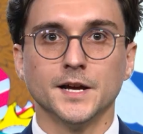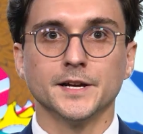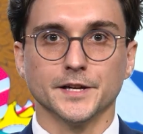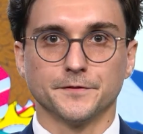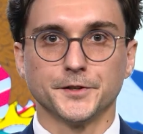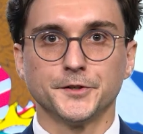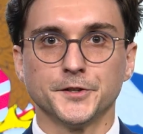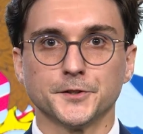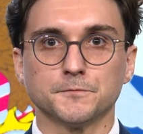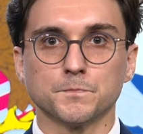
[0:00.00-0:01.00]
If you
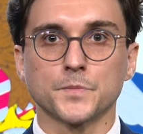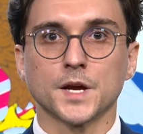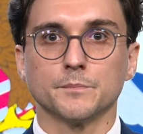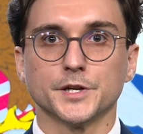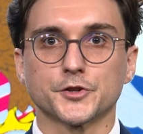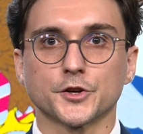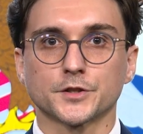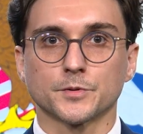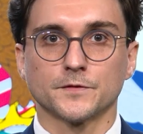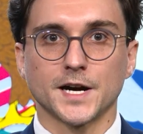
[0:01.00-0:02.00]
do, be sure
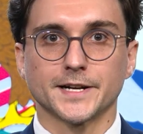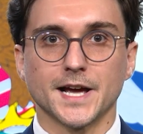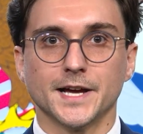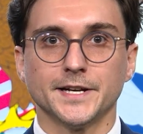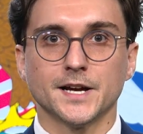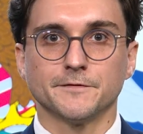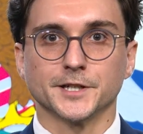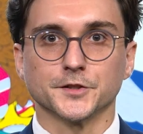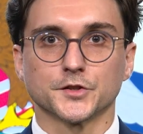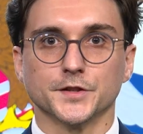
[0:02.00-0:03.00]
to provide any
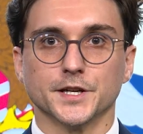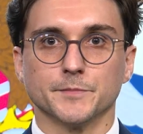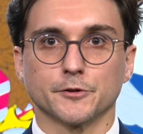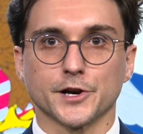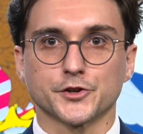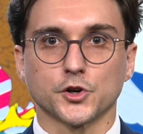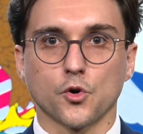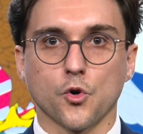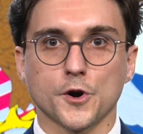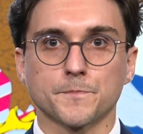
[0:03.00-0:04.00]
evidence to the immigration
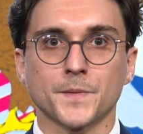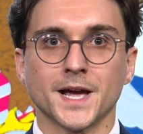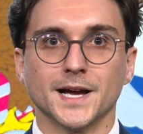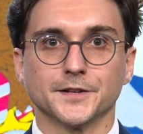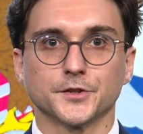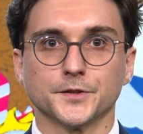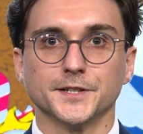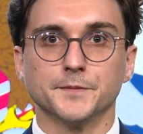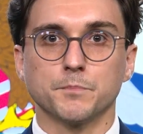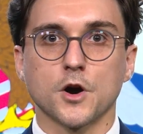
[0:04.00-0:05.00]
court and to the
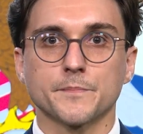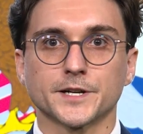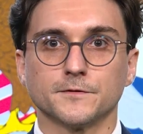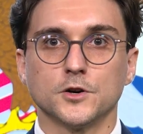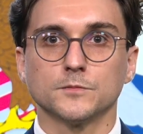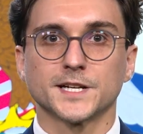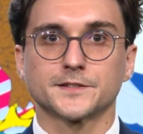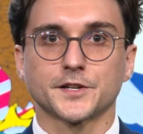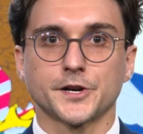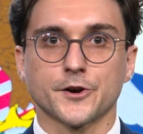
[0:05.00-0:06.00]
Department of Homeland
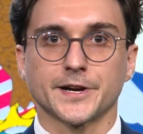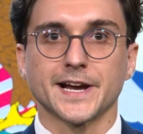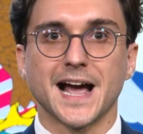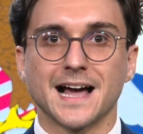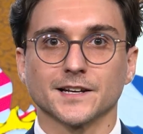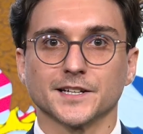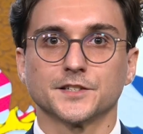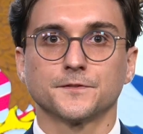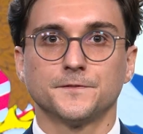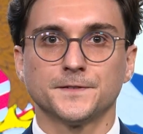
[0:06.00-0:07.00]
Security at
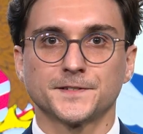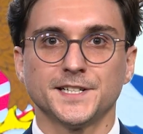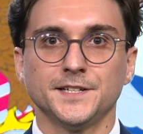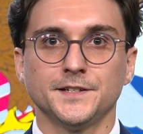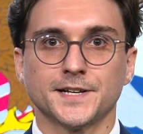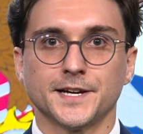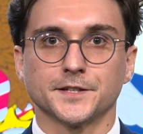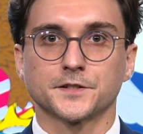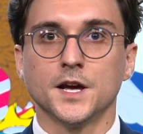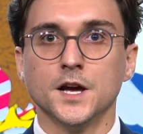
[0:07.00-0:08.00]
least 15
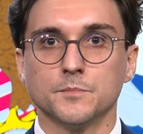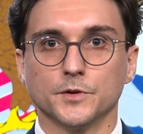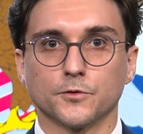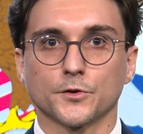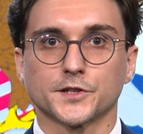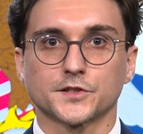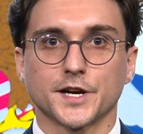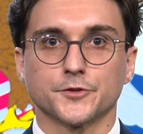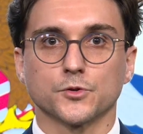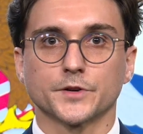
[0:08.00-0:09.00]
days before the
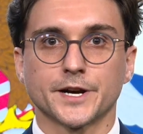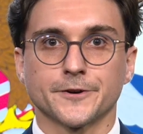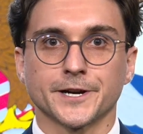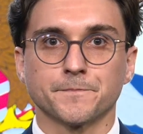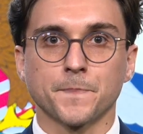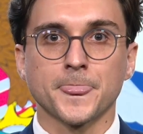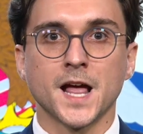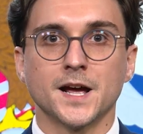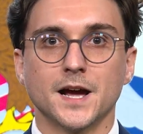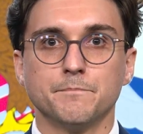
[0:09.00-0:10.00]
scheduled hearing,
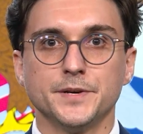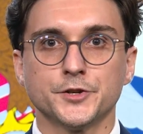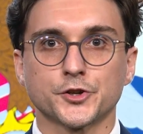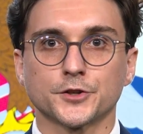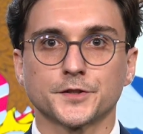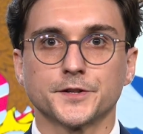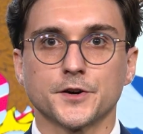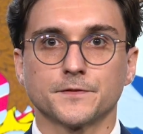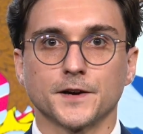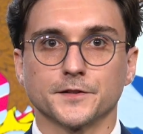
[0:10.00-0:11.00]
and be sure to
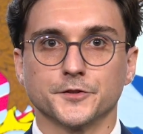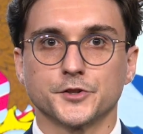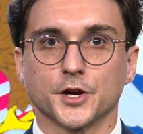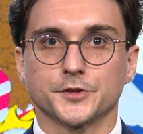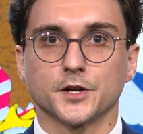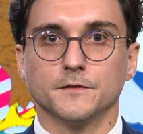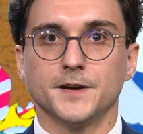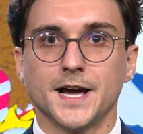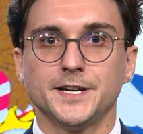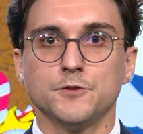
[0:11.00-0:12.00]
notify the judge of
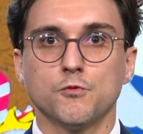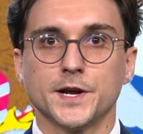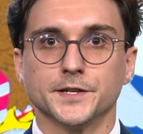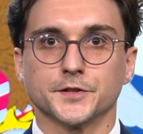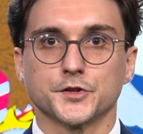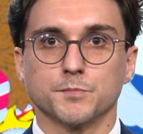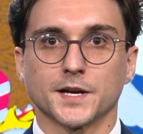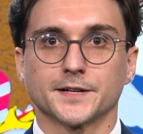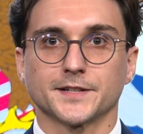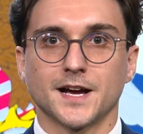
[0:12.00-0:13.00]
any witness you
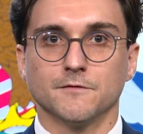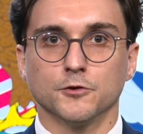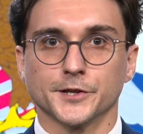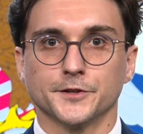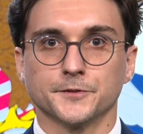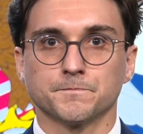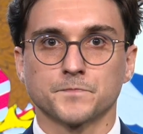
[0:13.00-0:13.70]
plan to have with you.